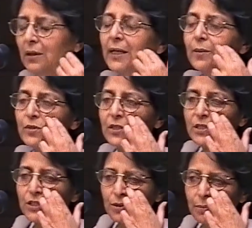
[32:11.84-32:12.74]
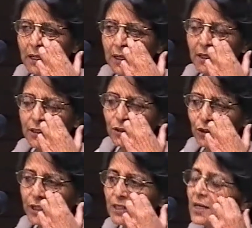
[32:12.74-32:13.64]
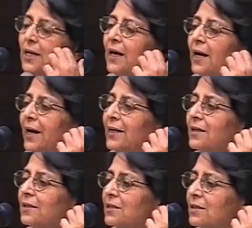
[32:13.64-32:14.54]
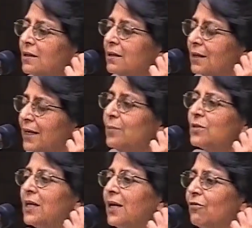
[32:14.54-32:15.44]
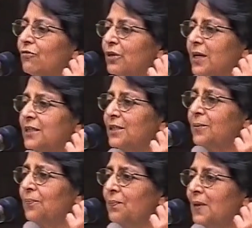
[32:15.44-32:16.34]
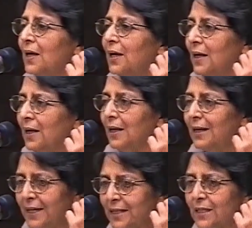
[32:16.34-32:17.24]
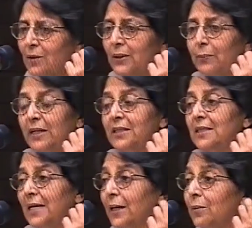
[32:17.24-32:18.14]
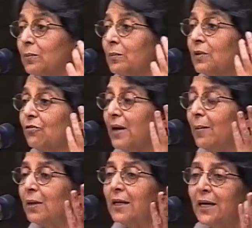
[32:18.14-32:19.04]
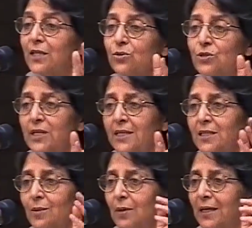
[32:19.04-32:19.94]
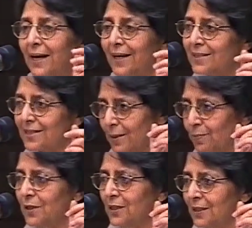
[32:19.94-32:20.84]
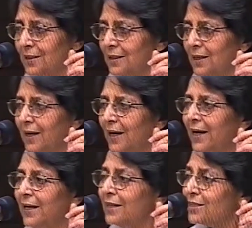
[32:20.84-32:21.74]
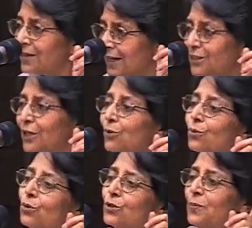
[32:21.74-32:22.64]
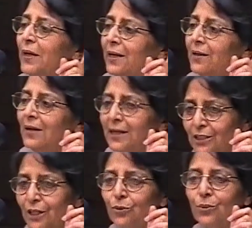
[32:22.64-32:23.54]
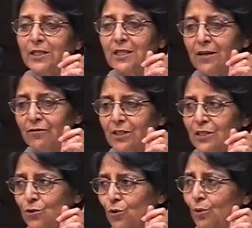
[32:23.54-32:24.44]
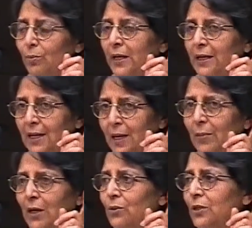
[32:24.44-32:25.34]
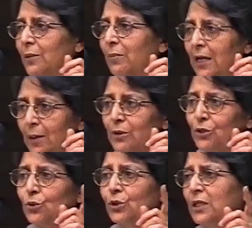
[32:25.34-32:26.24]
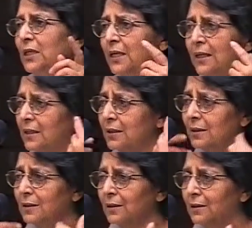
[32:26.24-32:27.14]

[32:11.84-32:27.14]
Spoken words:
claims decision-making and choice, and claims her love for Raja. Later, by the time the family has ostensibly accepted it, it is Raja who goes back. Raja, who has left his home and come out and become a yogi and